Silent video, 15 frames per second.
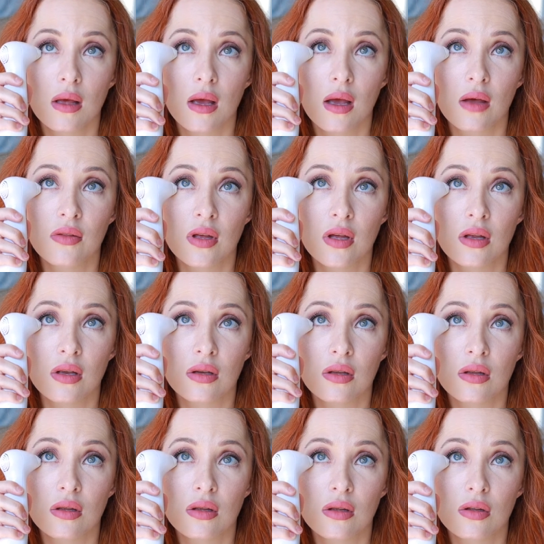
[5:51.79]
and then
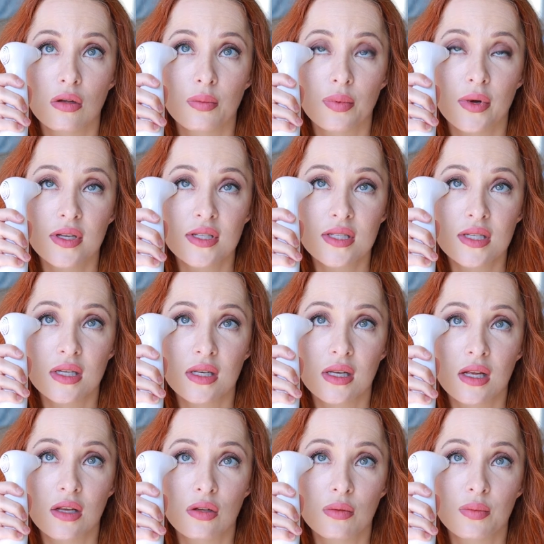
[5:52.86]
you press in
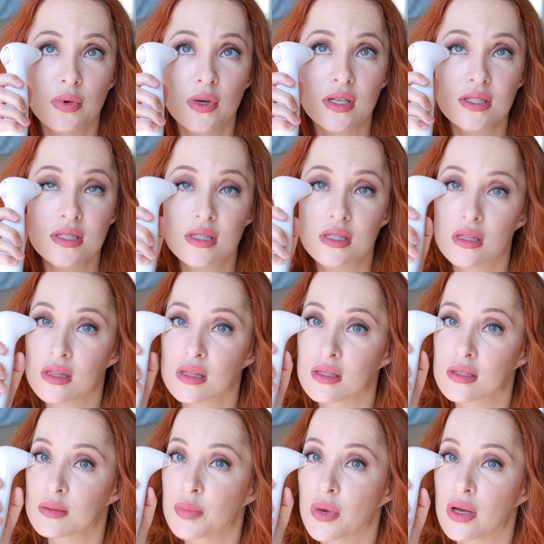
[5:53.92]
and you press
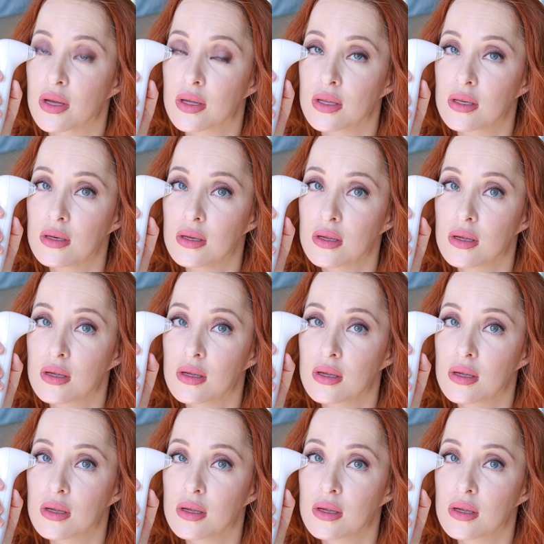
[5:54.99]
this button,